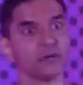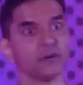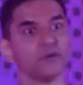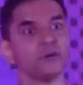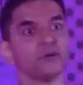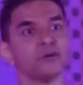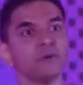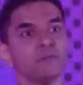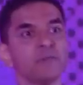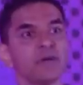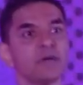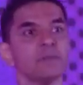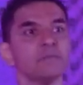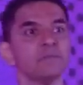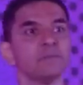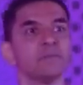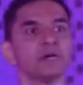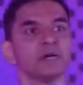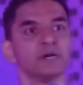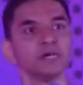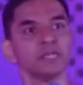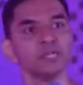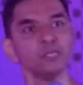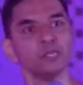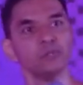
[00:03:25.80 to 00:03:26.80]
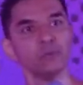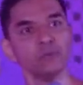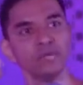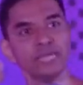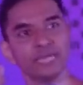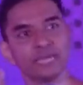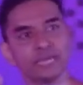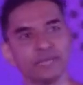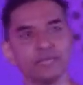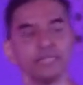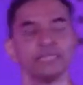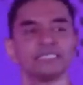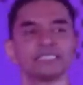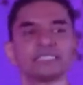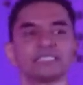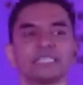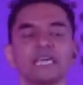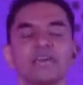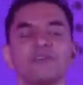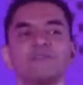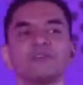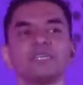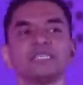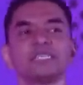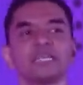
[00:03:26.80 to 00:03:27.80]
Remember uniqueness
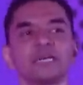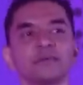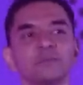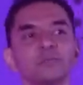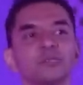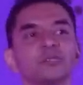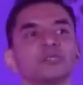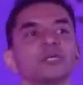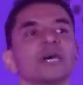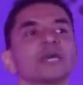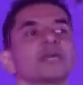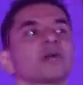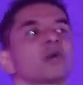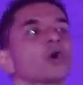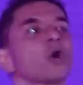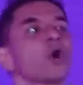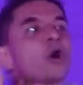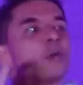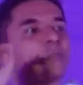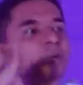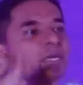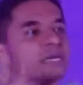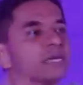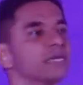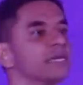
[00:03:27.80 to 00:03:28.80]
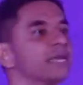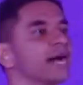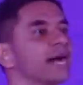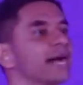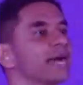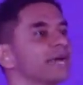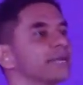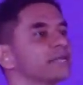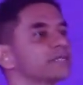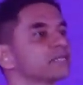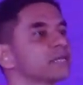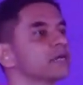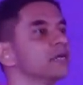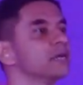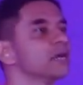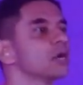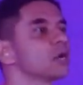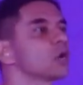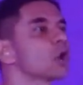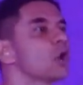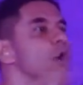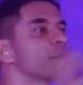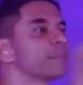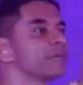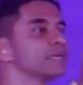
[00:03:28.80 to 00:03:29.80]
every time you try to copy a diet,
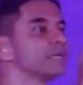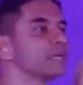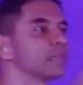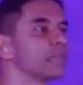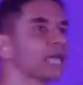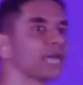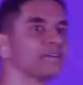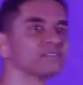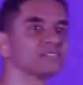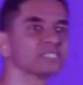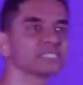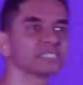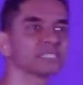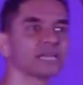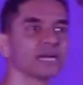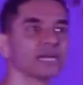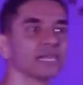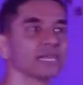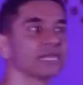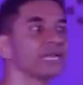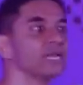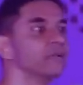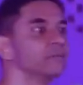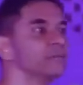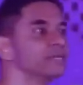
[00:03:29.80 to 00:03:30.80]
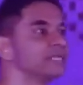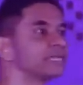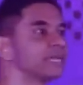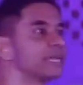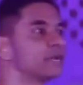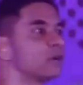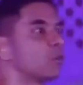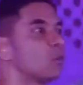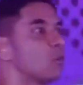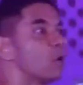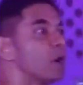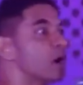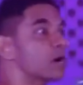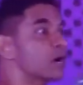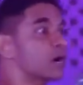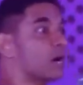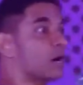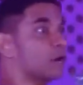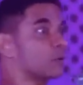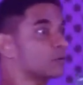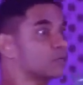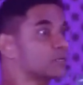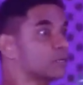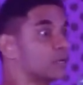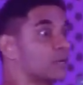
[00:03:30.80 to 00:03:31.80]
copy a lifestyle, imitate a
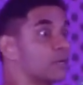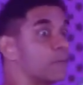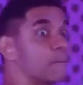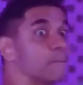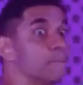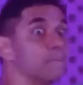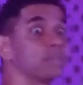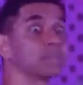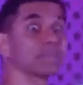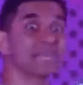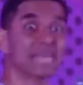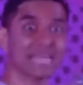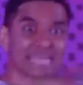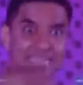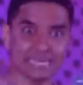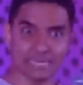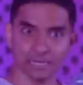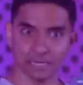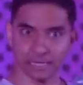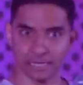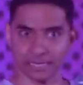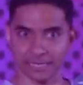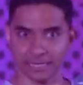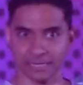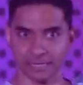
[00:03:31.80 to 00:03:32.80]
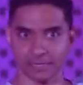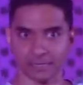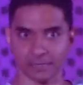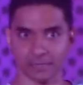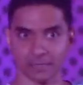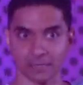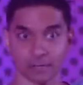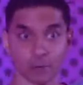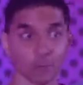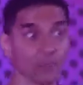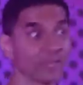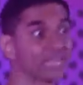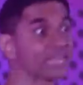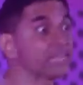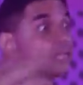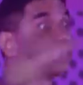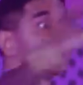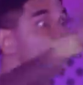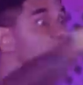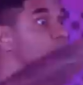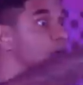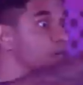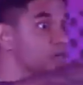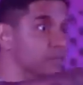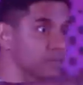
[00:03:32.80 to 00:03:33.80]
workout blindly. We
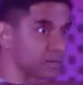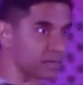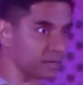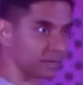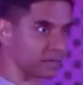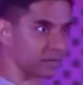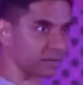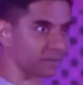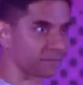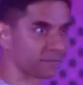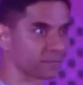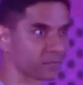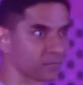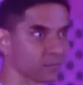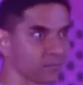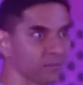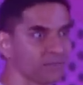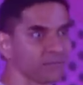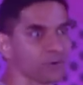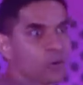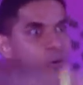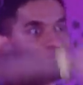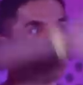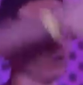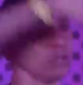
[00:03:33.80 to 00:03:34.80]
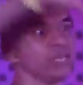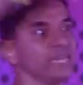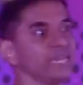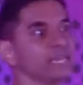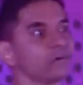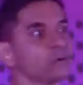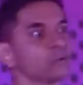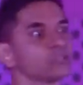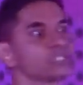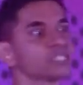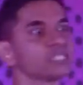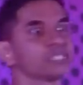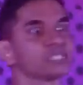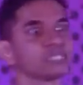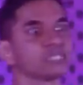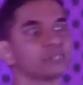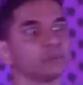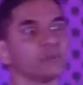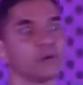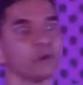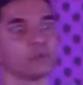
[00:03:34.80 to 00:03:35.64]
can learn. We have a whole ecosystem